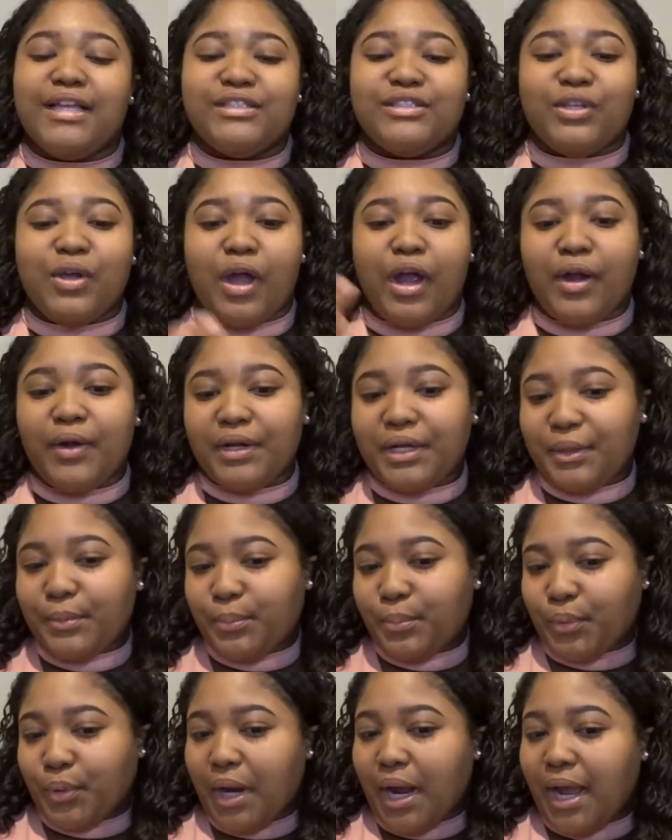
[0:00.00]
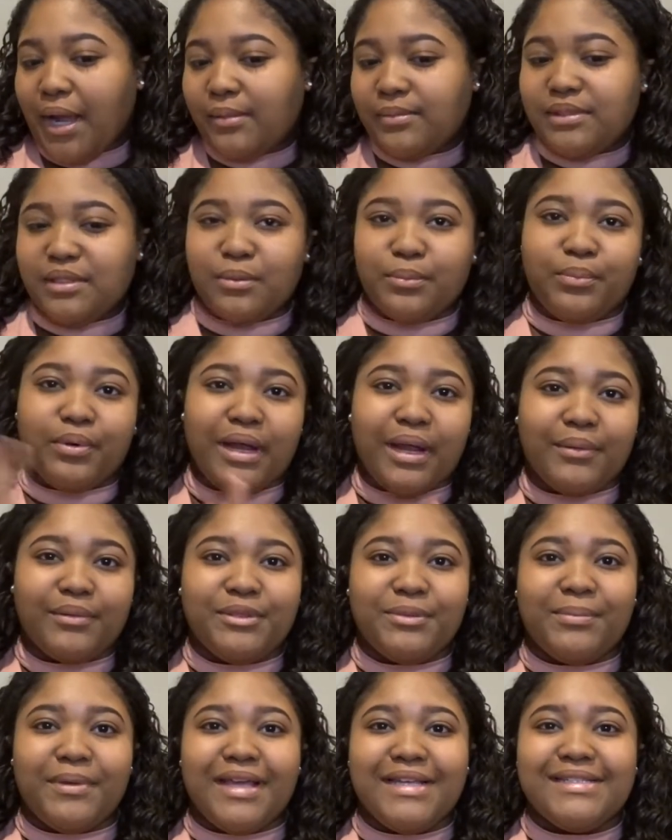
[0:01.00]
So I already primed and
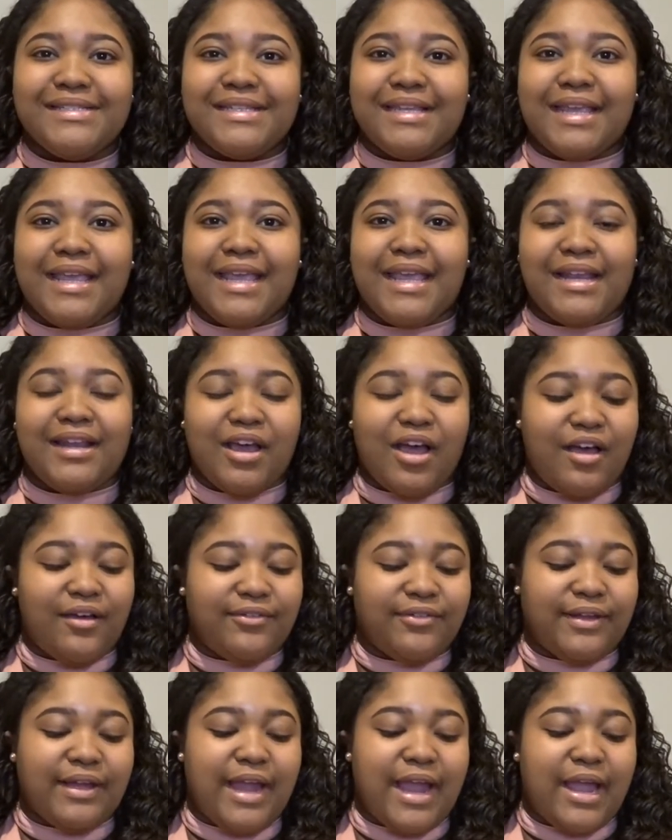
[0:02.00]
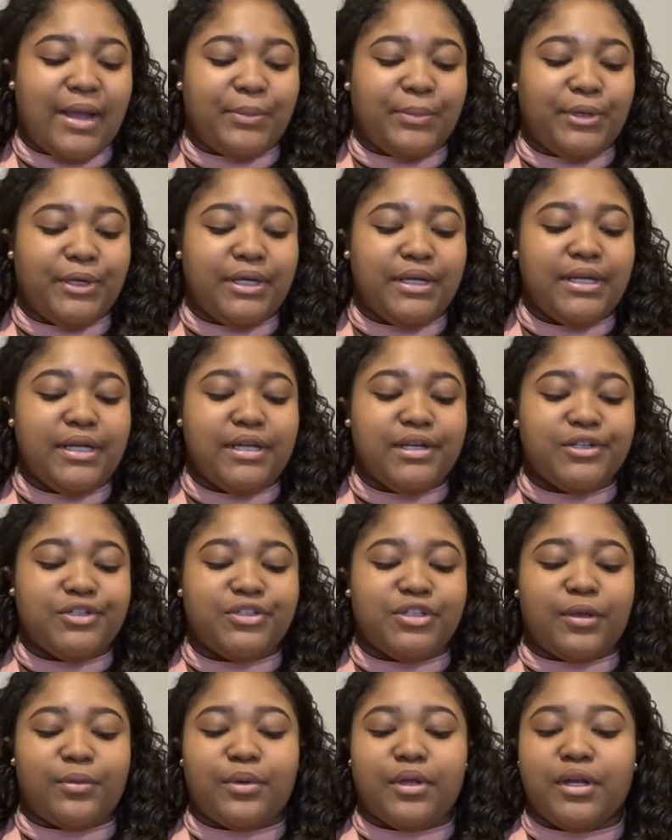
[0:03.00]
prepped my skin off camera,
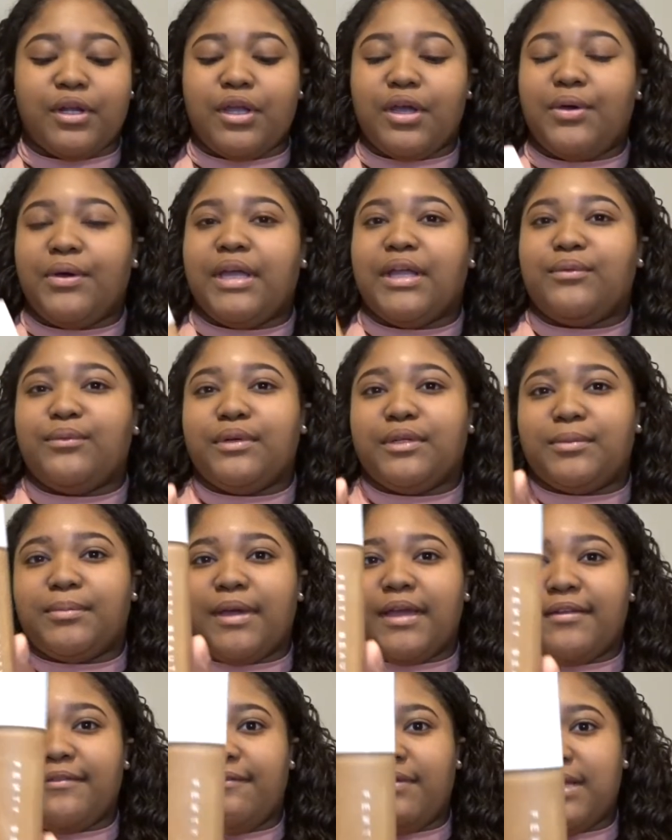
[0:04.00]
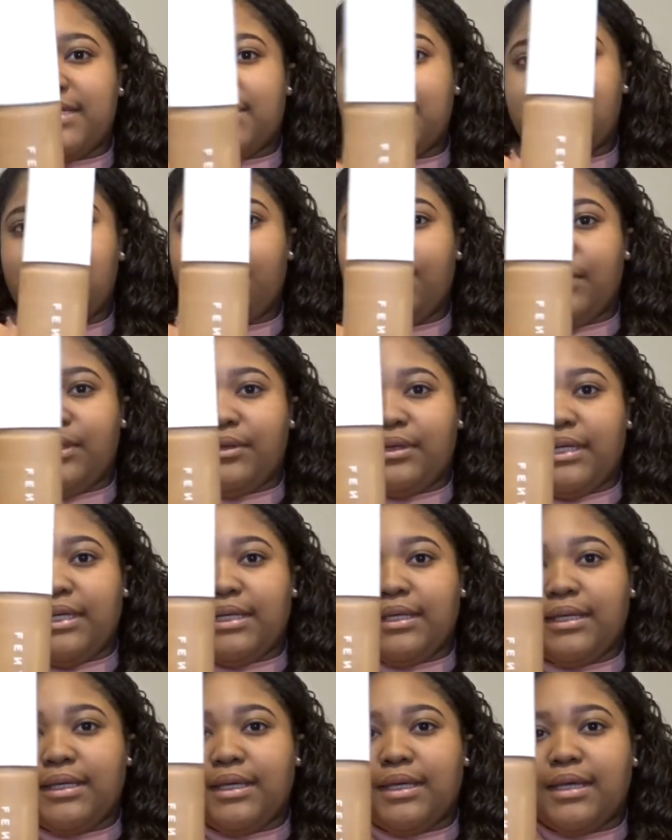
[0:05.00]
so I'm going to go in with my Fenty
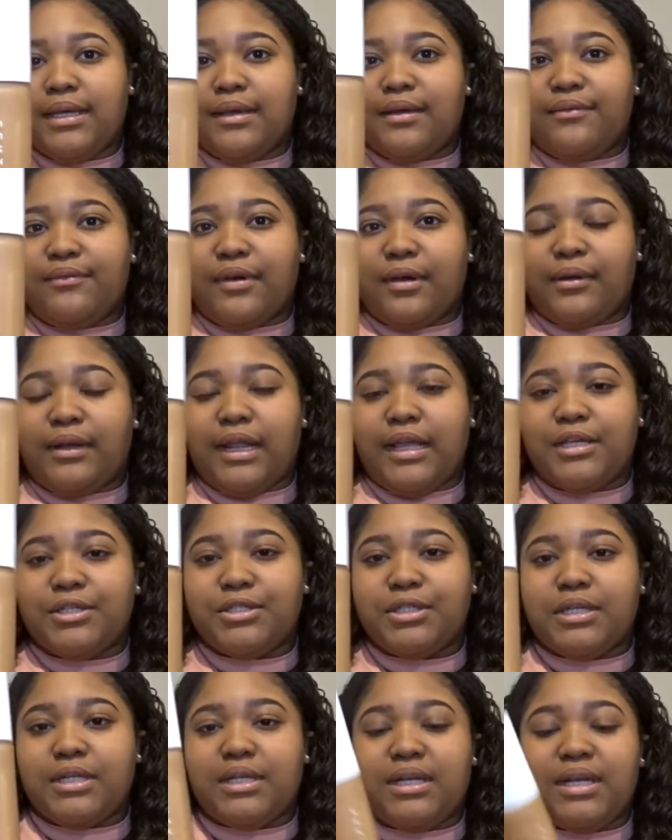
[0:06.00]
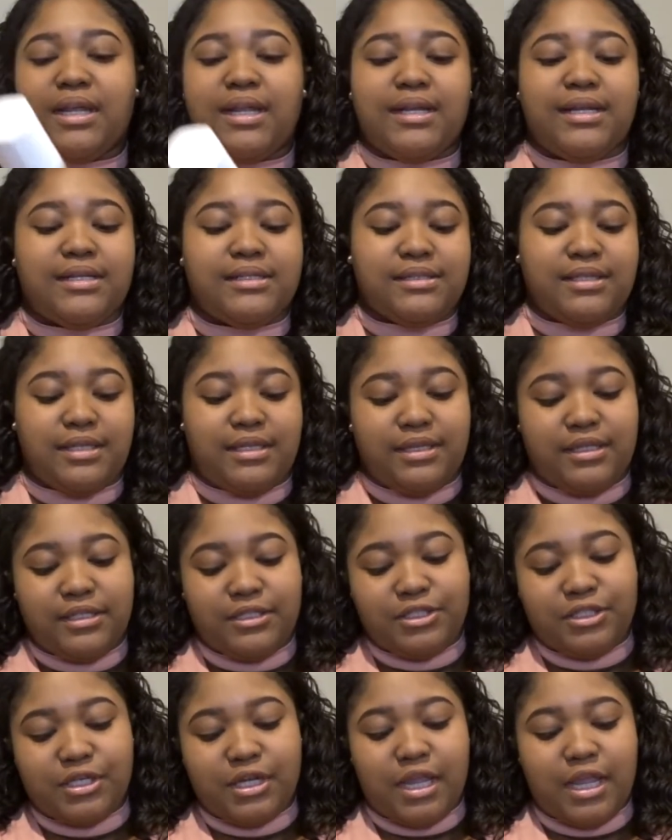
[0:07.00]
Beauty foundation, and it's in the
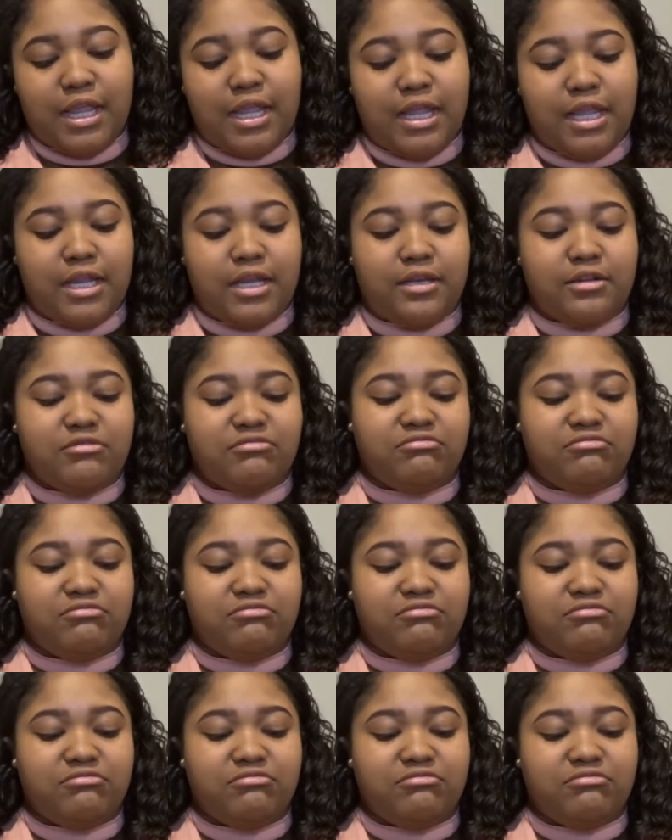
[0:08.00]
shade